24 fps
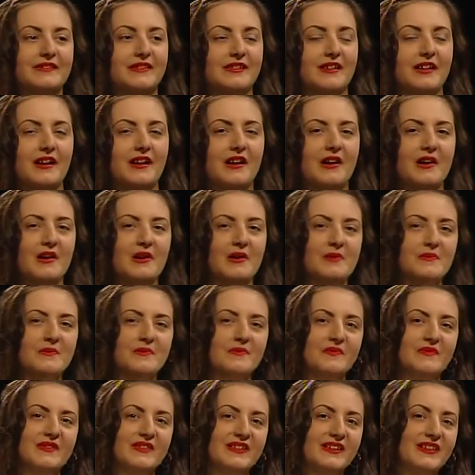Mm. Um,
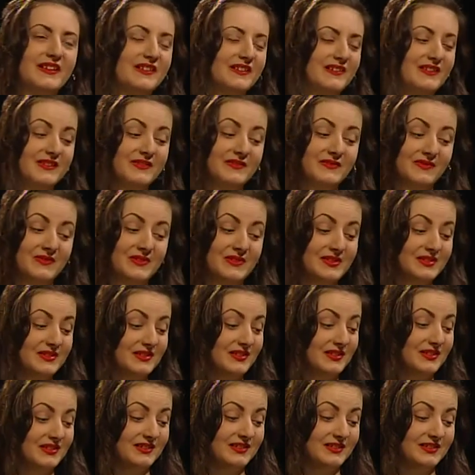it was
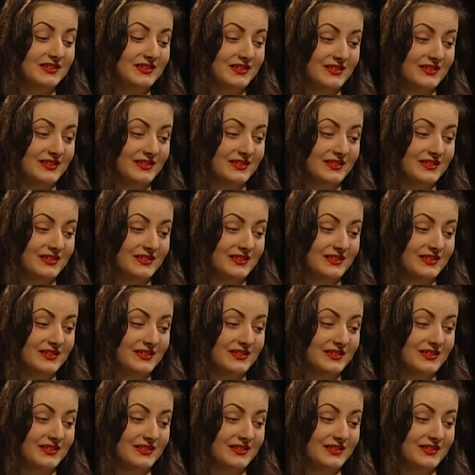I uh,